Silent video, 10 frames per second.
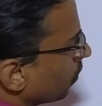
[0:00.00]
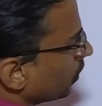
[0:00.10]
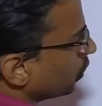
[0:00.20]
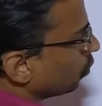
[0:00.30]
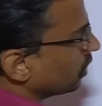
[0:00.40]

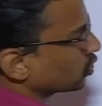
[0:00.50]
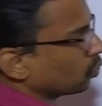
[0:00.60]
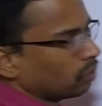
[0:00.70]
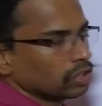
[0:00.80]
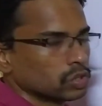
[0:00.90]
22 and
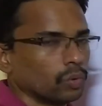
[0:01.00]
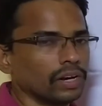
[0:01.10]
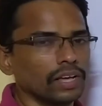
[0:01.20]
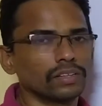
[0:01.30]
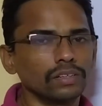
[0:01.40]
so on. It's
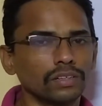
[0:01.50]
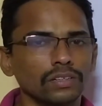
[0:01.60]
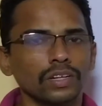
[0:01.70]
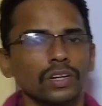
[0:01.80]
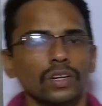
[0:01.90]
going like that.
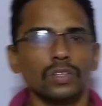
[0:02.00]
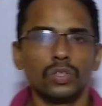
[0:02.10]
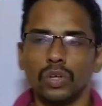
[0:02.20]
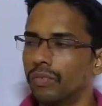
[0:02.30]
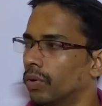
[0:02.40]

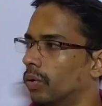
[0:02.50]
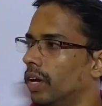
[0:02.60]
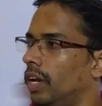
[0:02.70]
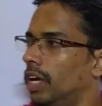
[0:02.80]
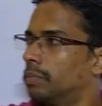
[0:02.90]
So if you
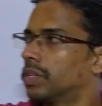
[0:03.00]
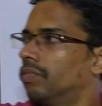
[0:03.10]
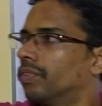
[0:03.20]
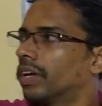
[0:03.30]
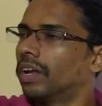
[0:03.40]
keenly
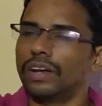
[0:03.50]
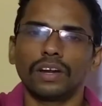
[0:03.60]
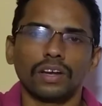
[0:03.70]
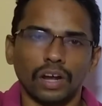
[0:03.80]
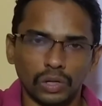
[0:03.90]
observe, we
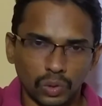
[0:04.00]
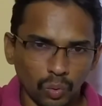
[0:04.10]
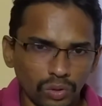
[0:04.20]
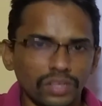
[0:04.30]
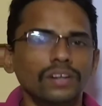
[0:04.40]
can
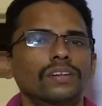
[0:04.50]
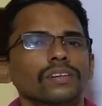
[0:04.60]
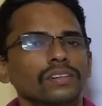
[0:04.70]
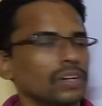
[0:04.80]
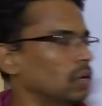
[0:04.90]
conclude that
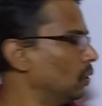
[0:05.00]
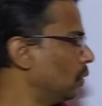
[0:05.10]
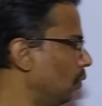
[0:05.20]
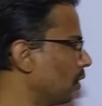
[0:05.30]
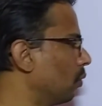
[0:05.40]

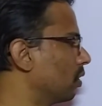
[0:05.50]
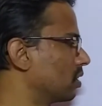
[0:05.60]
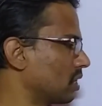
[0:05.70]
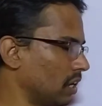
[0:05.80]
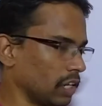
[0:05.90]
no doubt
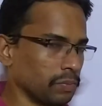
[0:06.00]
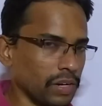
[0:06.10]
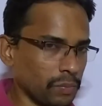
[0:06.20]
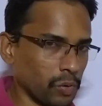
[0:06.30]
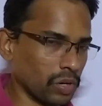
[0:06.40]
it's an
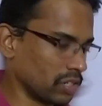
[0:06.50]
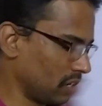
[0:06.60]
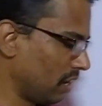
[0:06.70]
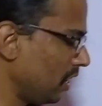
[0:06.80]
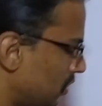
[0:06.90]
arithmetic
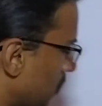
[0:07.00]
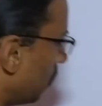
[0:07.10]
progression, right?